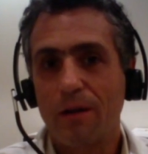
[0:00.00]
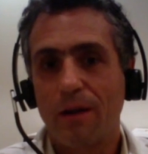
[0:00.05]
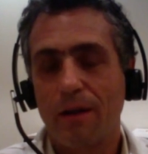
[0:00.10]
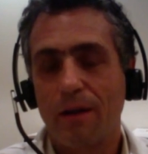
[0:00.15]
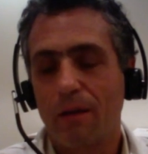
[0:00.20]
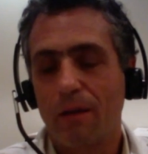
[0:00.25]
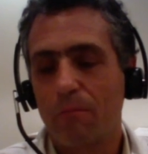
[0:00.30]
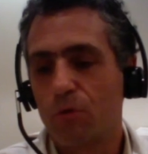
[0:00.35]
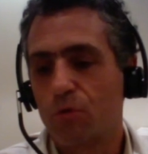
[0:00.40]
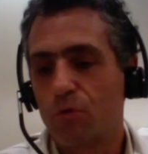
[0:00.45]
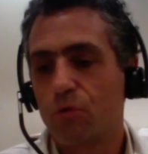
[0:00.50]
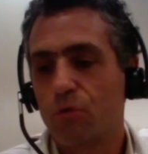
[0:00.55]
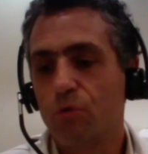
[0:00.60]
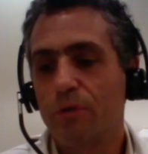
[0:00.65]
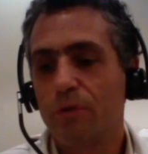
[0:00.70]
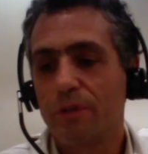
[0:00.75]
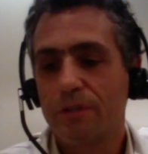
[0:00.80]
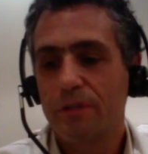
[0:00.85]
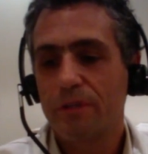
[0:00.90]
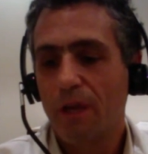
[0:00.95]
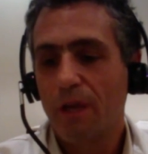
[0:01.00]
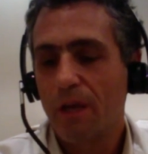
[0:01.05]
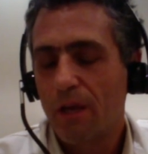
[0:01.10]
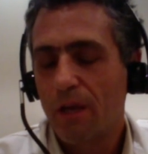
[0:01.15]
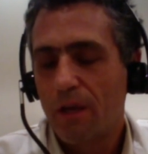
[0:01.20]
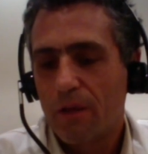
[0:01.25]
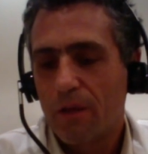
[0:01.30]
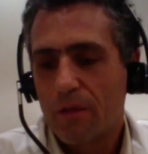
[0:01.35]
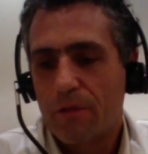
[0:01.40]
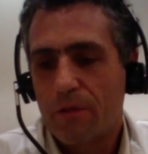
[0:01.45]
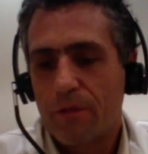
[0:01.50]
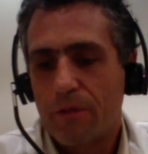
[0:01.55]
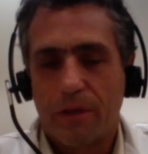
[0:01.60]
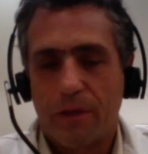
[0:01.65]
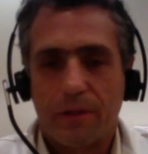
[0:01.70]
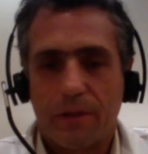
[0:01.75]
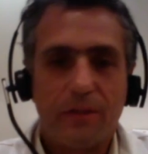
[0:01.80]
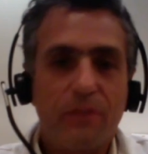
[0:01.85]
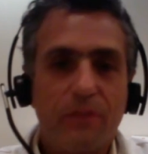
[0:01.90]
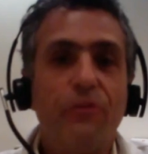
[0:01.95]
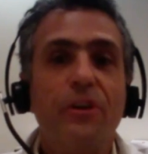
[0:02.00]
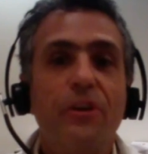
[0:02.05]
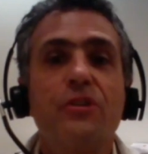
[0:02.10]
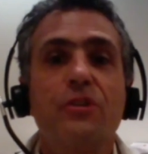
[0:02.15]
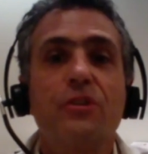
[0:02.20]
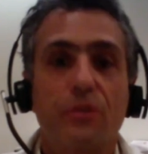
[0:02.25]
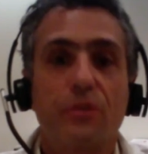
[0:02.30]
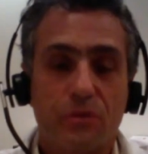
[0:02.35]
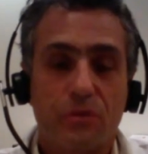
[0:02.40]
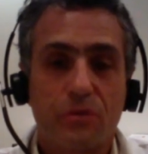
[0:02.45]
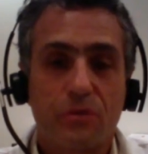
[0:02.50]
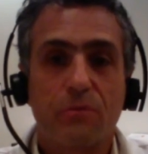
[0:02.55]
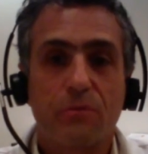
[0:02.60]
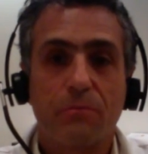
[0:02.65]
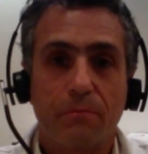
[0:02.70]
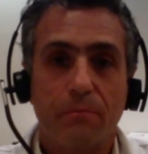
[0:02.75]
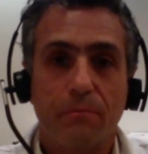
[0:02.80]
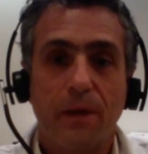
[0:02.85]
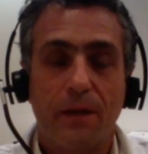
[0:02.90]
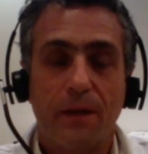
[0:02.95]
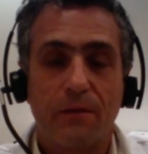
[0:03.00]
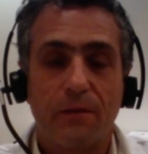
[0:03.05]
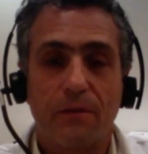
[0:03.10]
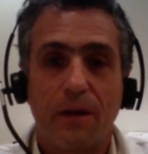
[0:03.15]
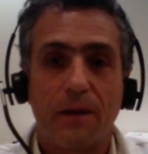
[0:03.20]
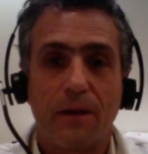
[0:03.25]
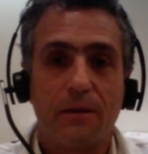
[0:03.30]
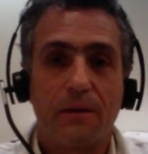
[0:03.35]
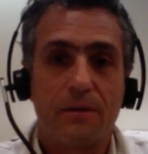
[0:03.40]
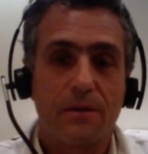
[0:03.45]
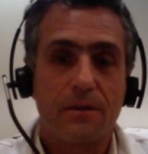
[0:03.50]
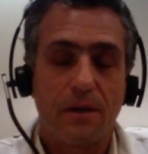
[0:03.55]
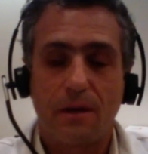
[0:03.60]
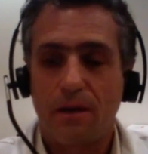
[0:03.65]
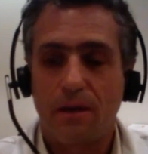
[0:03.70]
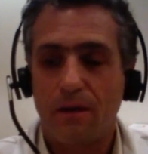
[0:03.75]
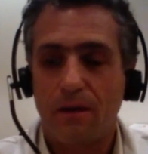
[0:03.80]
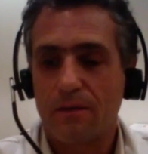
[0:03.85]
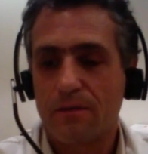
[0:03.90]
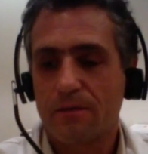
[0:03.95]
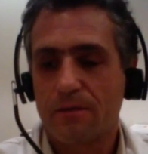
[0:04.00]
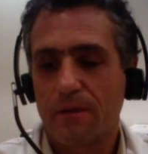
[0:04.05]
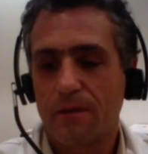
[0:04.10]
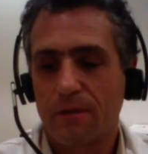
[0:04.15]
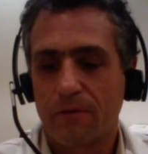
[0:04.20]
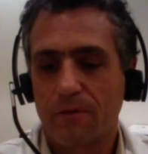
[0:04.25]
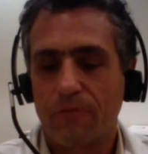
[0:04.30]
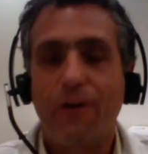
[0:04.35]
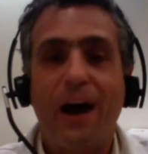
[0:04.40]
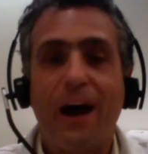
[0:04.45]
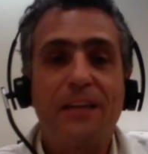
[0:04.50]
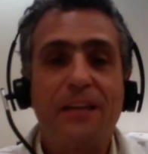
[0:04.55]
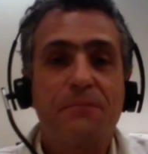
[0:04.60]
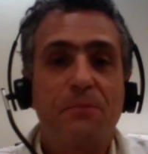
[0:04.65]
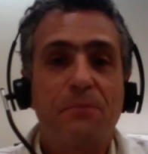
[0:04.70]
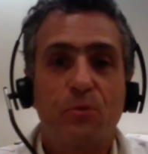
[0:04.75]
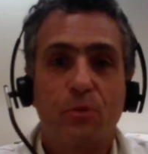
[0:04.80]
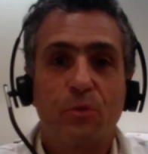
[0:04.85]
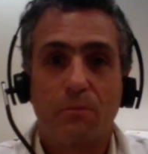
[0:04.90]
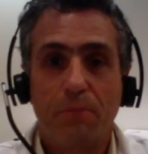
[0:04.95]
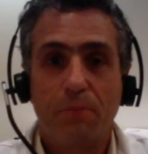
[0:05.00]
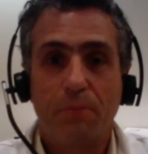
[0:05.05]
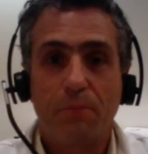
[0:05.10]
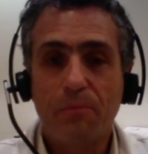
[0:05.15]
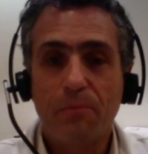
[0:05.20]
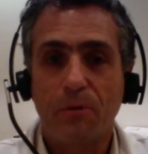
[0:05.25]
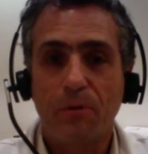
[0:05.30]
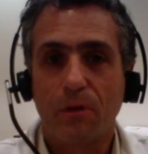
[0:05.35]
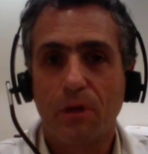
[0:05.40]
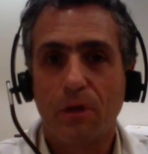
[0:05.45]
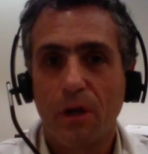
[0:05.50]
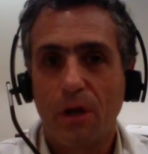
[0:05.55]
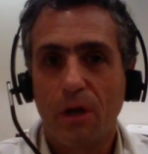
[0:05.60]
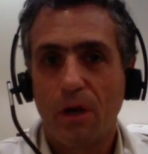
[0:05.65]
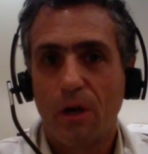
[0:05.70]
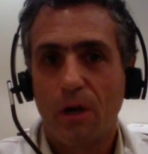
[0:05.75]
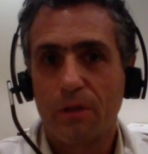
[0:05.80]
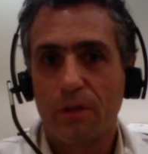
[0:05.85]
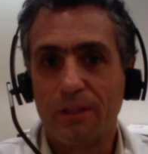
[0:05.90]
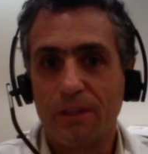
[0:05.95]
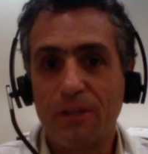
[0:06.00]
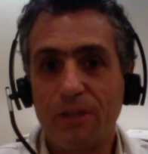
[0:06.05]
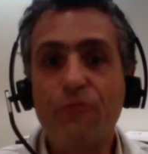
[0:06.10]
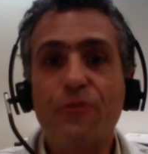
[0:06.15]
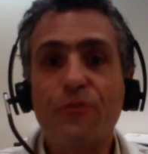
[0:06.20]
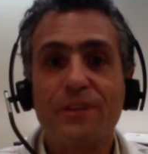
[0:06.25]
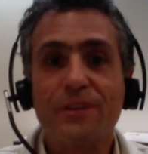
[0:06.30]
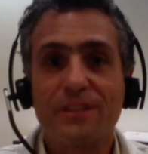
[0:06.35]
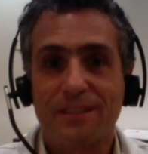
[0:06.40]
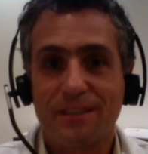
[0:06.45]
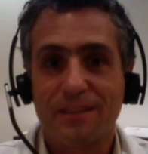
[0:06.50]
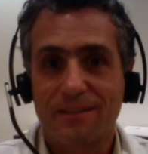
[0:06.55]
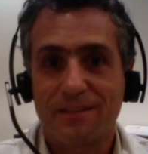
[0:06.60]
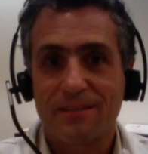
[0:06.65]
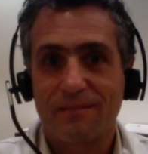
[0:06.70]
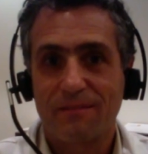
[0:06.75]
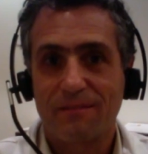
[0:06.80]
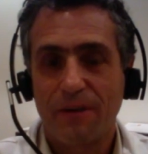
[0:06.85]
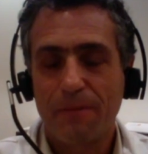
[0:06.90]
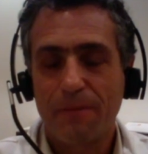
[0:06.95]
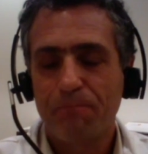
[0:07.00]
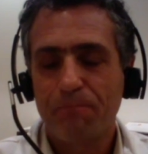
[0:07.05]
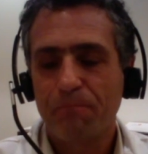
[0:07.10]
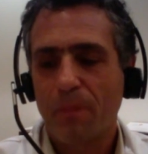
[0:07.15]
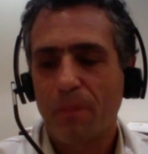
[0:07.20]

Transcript: And number two is the divisions and fights between people, the differences, right?